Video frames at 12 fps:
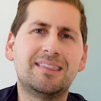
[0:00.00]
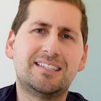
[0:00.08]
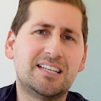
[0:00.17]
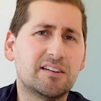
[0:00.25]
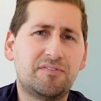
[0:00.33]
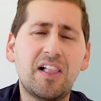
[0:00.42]

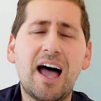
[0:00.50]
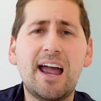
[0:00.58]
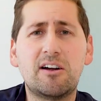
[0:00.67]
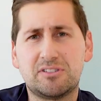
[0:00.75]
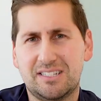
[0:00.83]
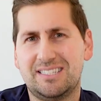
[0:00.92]
to fly
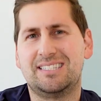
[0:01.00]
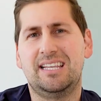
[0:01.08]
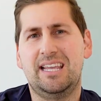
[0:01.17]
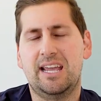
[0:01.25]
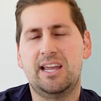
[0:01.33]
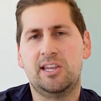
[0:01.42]
out to
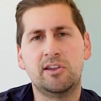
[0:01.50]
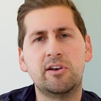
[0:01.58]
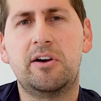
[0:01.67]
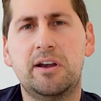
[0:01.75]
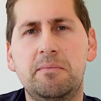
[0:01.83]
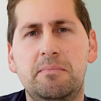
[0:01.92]
see it, you
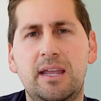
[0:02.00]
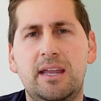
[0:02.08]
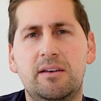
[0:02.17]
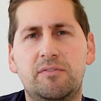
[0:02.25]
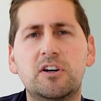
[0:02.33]
know what I mean?